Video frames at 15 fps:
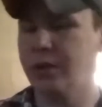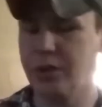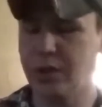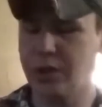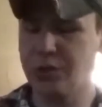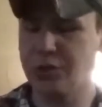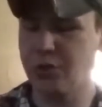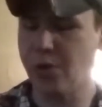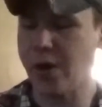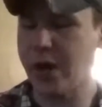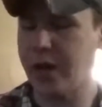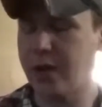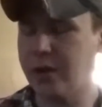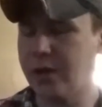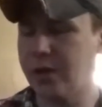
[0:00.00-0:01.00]
It's
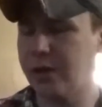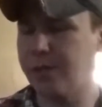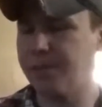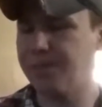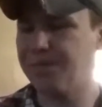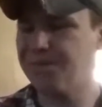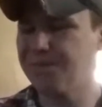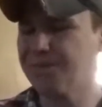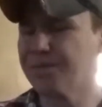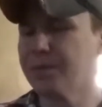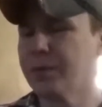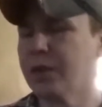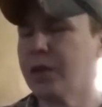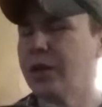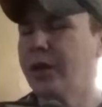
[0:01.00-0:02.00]
great.
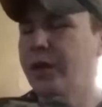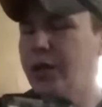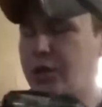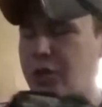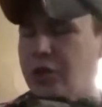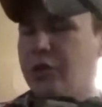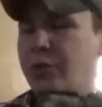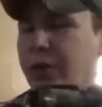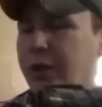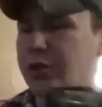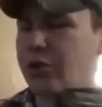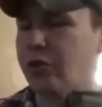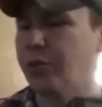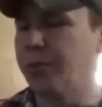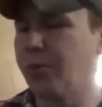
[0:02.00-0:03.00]
It seems really
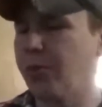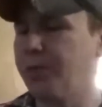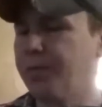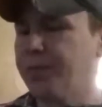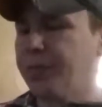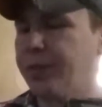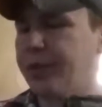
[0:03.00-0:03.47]
durable.